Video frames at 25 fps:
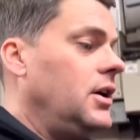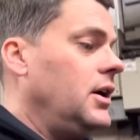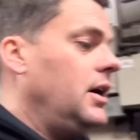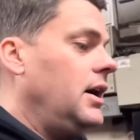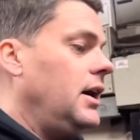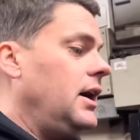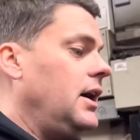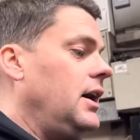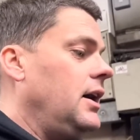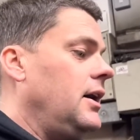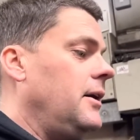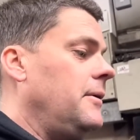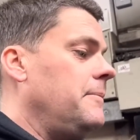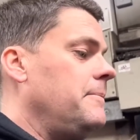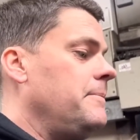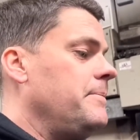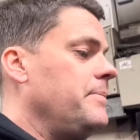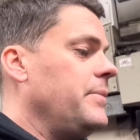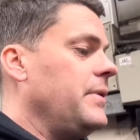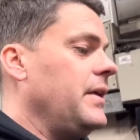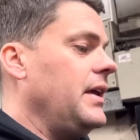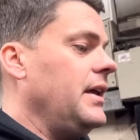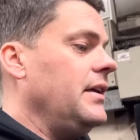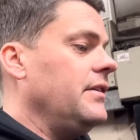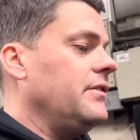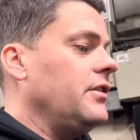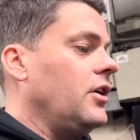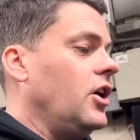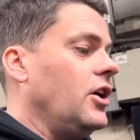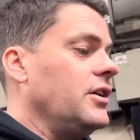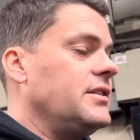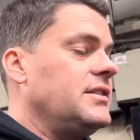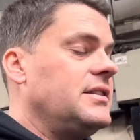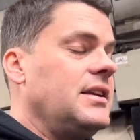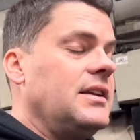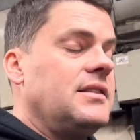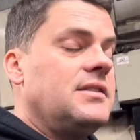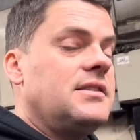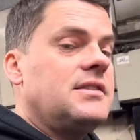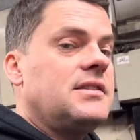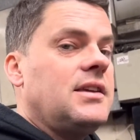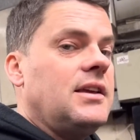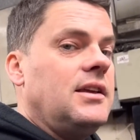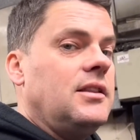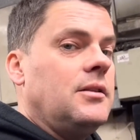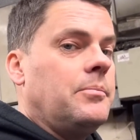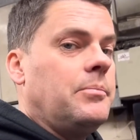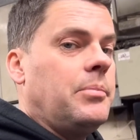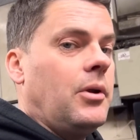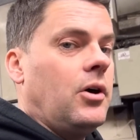um, is I did see
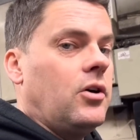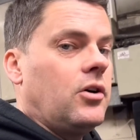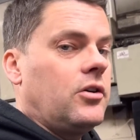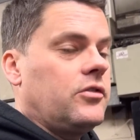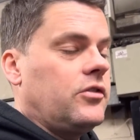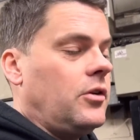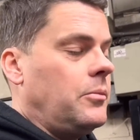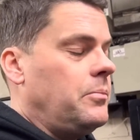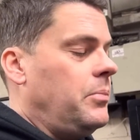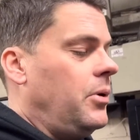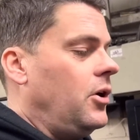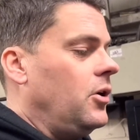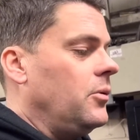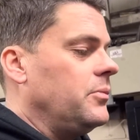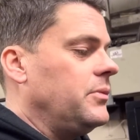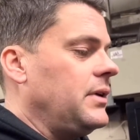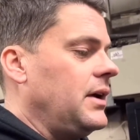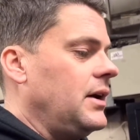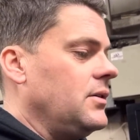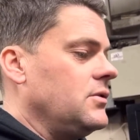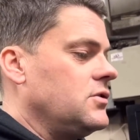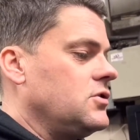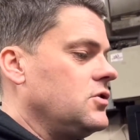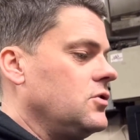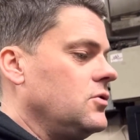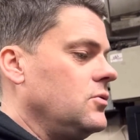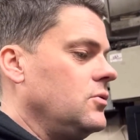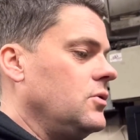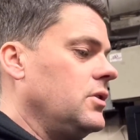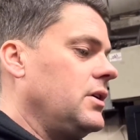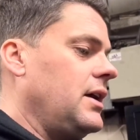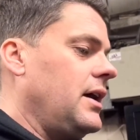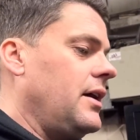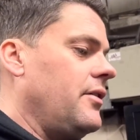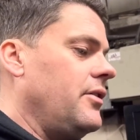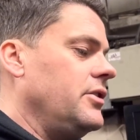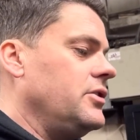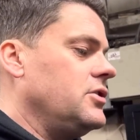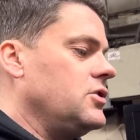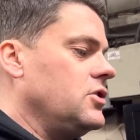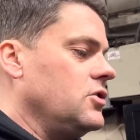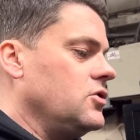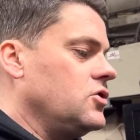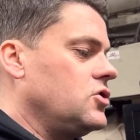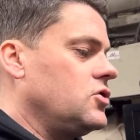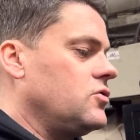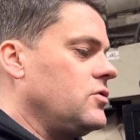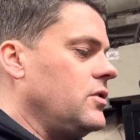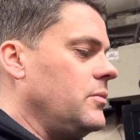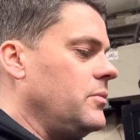the blocks. I popped down to the garage that
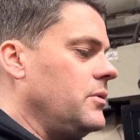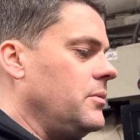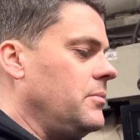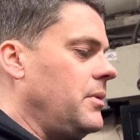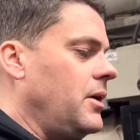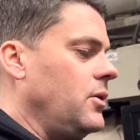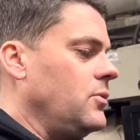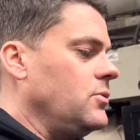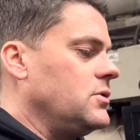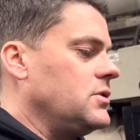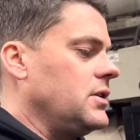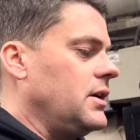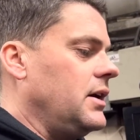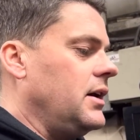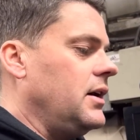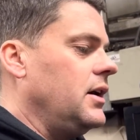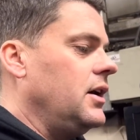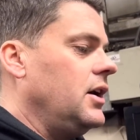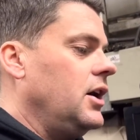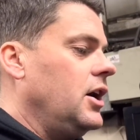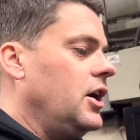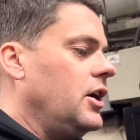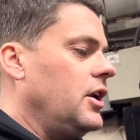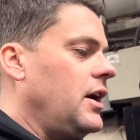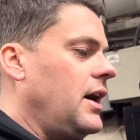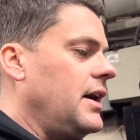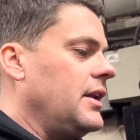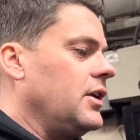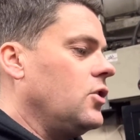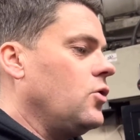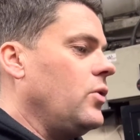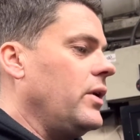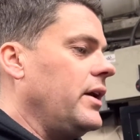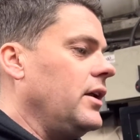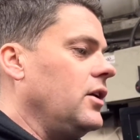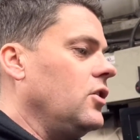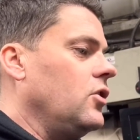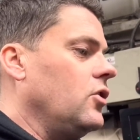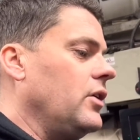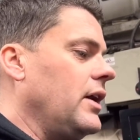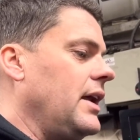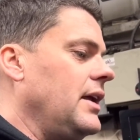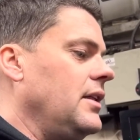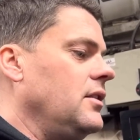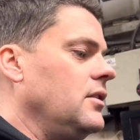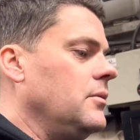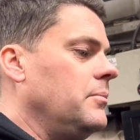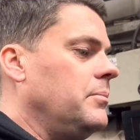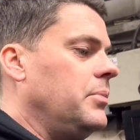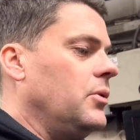stripped the motor and I had a quick look
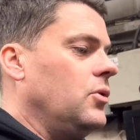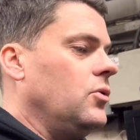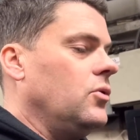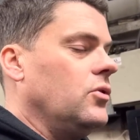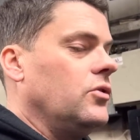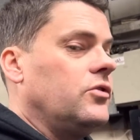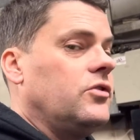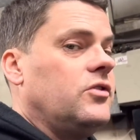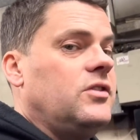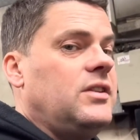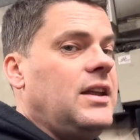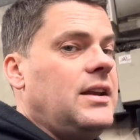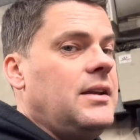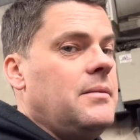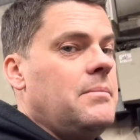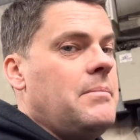in the bores, didn't